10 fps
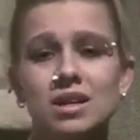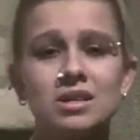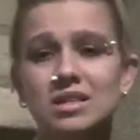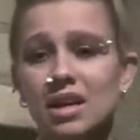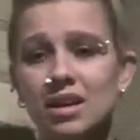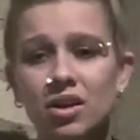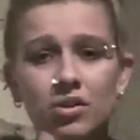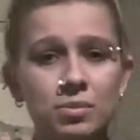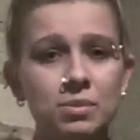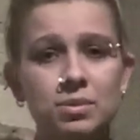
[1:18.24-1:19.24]
I just get into
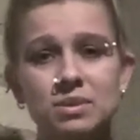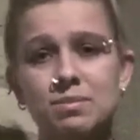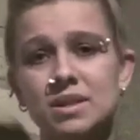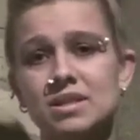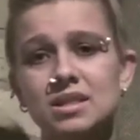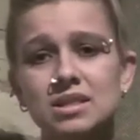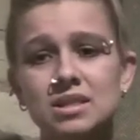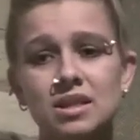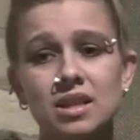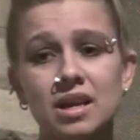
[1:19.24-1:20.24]
other people's
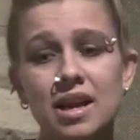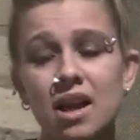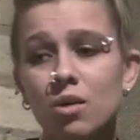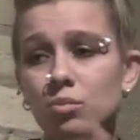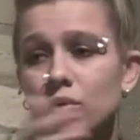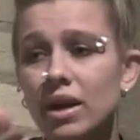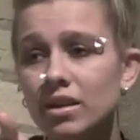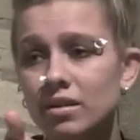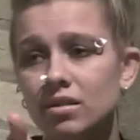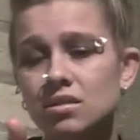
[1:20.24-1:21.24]
business, and then I help
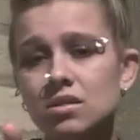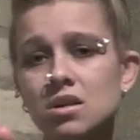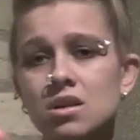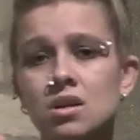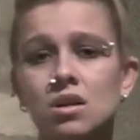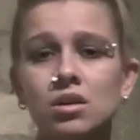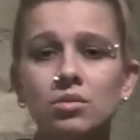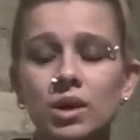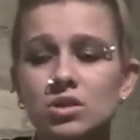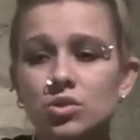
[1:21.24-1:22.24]
writers
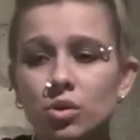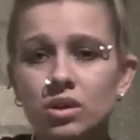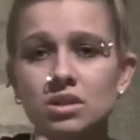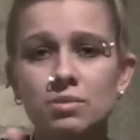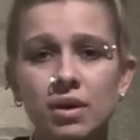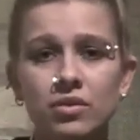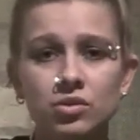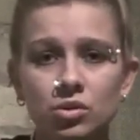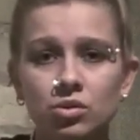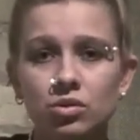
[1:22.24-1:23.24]
write stories about the
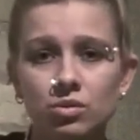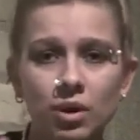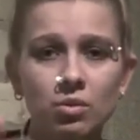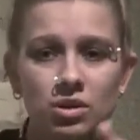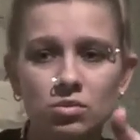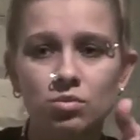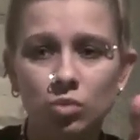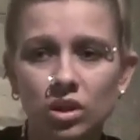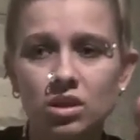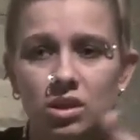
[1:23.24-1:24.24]
truth, about
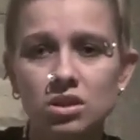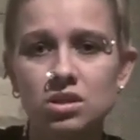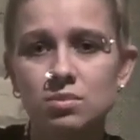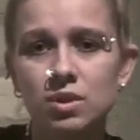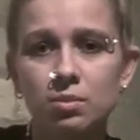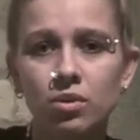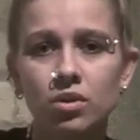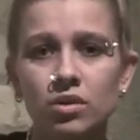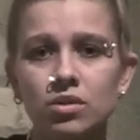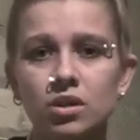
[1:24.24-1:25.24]
what these
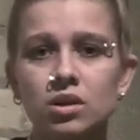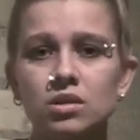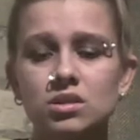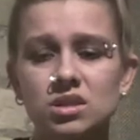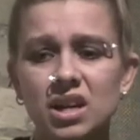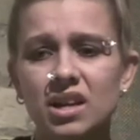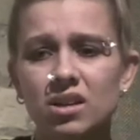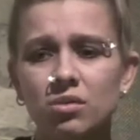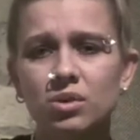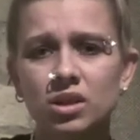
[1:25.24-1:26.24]
people in the
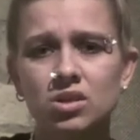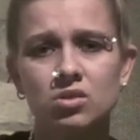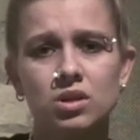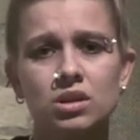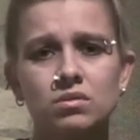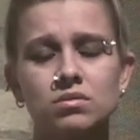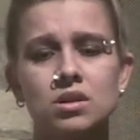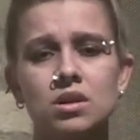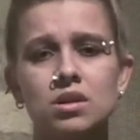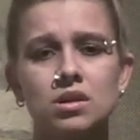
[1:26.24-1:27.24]
society are really doing,
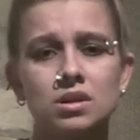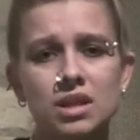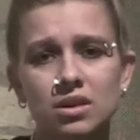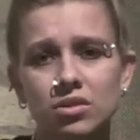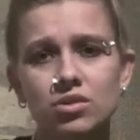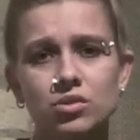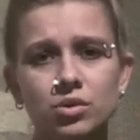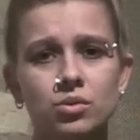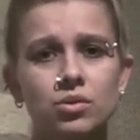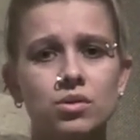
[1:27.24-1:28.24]
because I know the
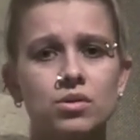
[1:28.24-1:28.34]
truth.